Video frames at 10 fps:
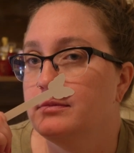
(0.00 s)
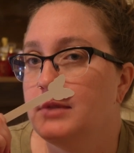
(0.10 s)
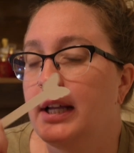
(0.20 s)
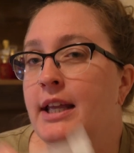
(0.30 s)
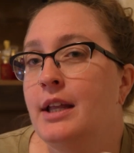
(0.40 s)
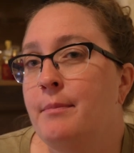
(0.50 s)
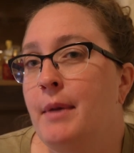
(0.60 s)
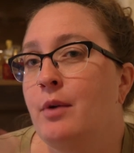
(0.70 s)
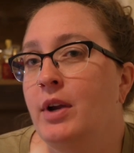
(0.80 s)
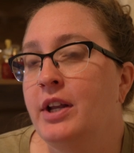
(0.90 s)
again,
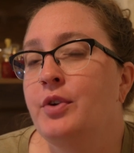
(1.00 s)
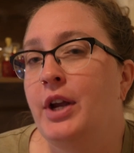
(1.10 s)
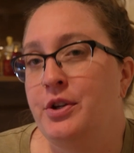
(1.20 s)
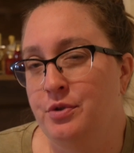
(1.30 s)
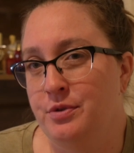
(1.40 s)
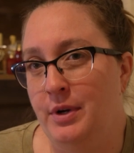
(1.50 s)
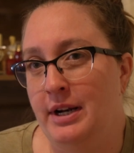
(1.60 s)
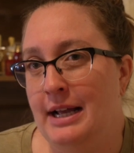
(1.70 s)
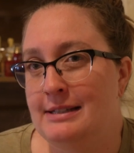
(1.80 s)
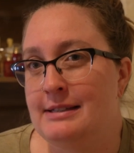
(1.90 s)
my regular angel's
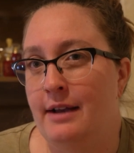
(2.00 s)
bread has